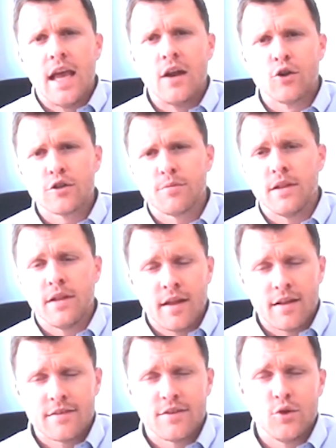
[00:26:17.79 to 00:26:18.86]
and ultimately
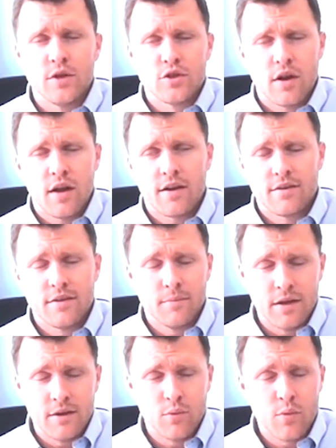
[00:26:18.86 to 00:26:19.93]
that's to attract,
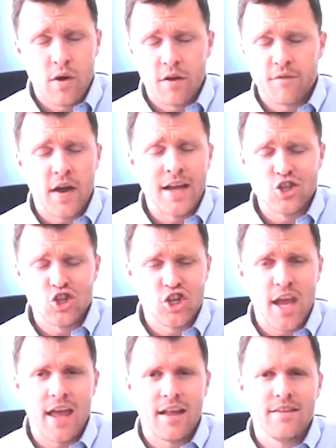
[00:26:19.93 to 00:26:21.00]
we want to find
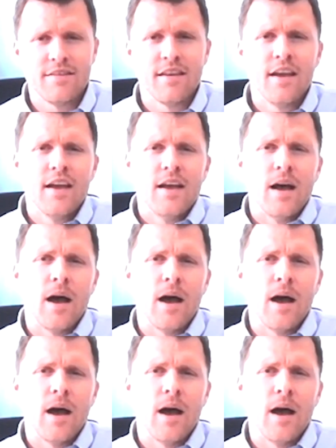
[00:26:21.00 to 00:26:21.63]
sheds.